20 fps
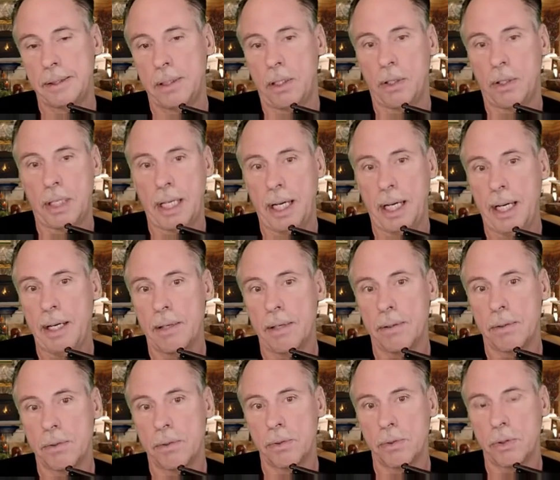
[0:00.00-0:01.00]
Okay?
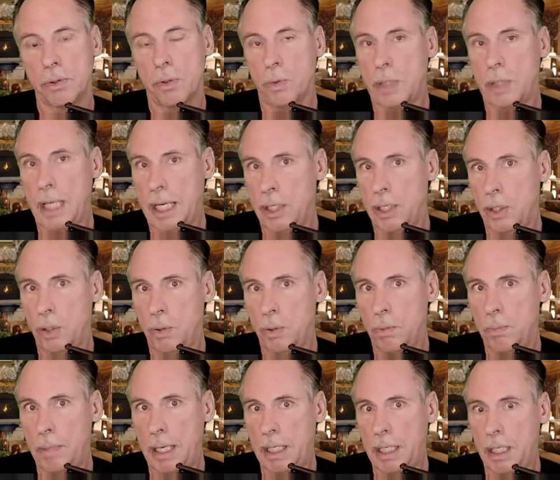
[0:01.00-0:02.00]
So can you
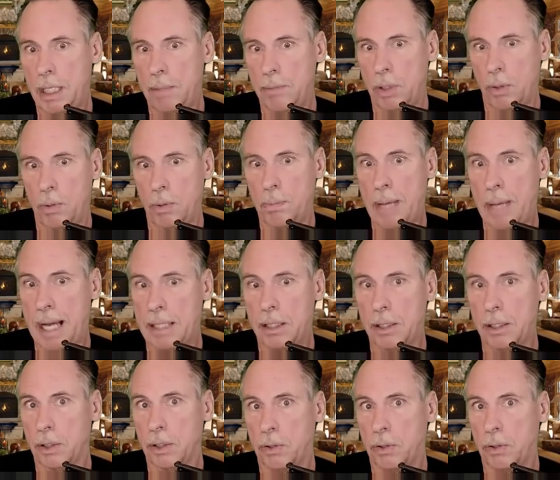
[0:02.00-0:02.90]
make him go back